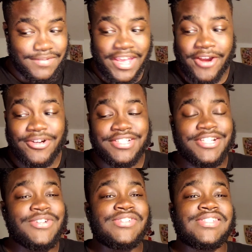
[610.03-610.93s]
Aaron
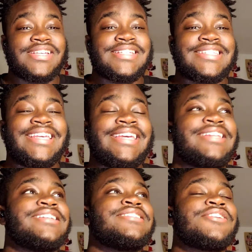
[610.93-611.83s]
Jones is
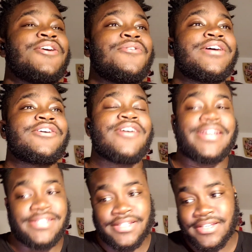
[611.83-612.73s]
eating. He's going
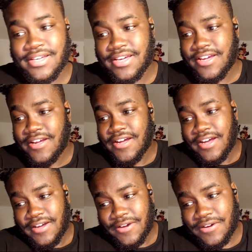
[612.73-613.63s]
crazy.
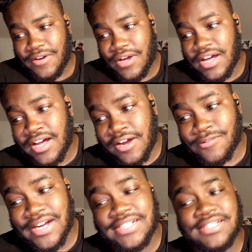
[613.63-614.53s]

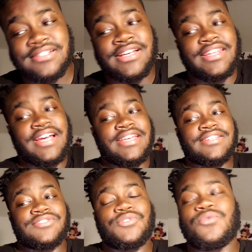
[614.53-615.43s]
Rodgers looking like
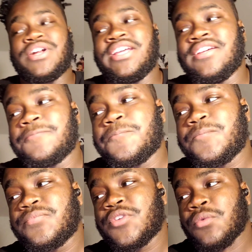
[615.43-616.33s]
his
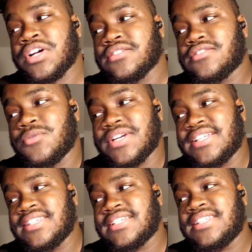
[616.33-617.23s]

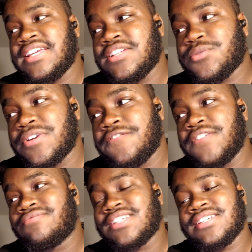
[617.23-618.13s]
2016,
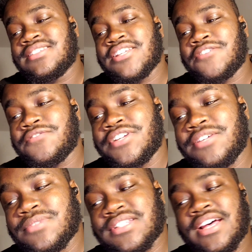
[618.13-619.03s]
2015 self when he
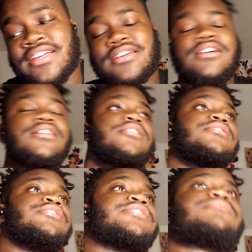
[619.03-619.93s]
was like
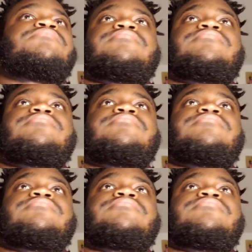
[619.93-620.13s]
just